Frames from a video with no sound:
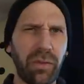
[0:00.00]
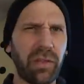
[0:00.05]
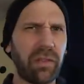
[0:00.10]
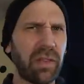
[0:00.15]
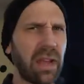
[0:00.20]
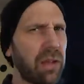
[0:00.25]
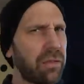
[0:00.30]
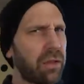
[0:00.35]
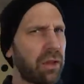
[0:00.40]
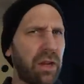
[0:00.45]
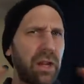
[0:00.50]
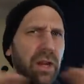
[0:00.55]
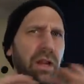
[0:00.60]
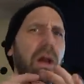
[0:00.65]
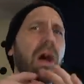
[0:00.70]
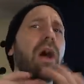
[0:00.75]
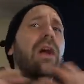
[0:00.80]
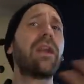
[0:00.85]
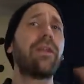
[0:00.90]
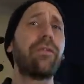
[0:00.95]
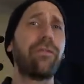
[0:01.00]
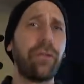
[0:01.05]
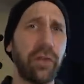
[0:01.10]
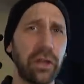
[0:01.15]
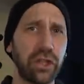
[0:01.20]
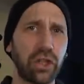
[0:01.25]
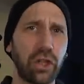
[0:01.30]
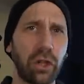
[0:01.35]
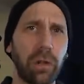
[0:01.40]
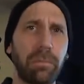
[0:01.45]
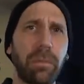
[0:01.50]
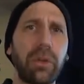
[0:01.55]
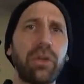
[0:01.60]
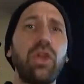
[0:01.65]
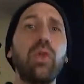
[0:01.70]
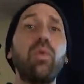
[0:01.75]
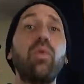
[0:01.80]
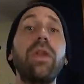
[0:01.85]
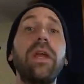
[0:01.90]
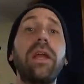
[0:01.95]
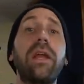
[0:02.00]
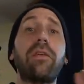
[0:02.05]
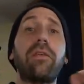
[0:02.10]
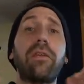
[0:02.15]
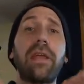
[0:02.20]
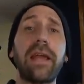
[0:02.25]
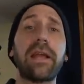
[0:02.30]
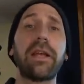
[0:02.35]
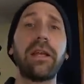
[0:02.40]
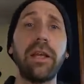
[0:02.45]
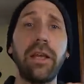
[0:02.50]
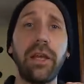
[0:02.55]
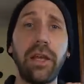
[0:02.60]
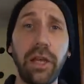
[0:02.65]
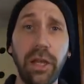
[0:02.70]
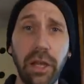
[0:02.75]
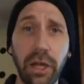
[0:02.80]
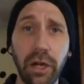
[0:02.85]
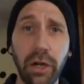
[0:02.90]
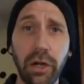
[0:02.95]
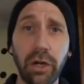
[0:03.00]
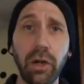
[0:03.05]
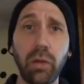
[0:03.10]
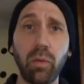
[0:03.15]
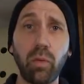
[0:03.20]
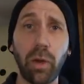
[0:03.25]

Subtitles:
This sounds a little artificial, but you will exactly hear